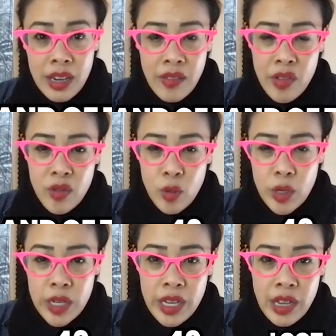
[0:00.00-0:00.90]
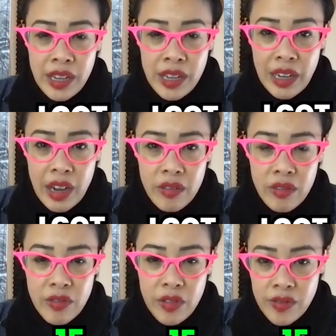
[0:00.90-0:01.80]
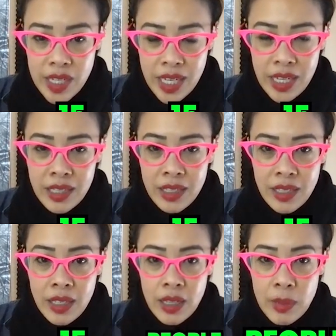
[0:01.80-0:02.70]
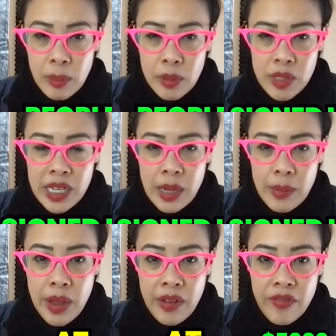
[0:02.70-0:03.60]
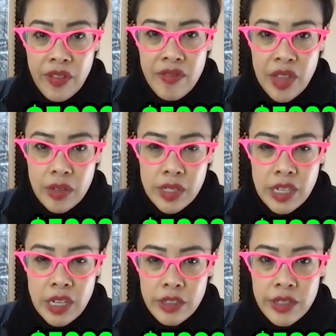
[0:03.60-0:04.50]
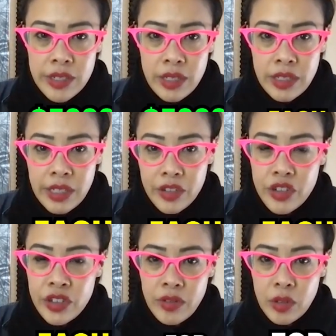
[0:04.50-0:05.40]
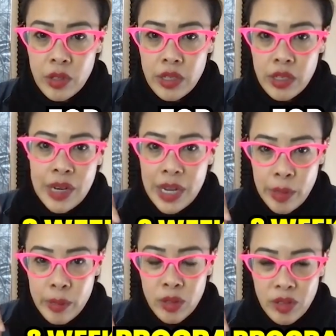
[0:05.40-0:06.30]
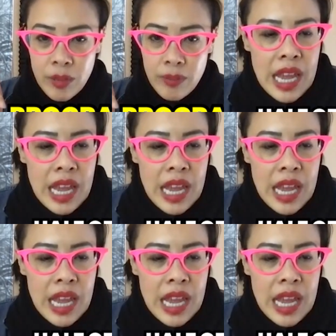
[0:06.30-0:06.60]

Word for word: And of the forty, I got fifteen people signed up at five thousand dollars each for an eight-week program.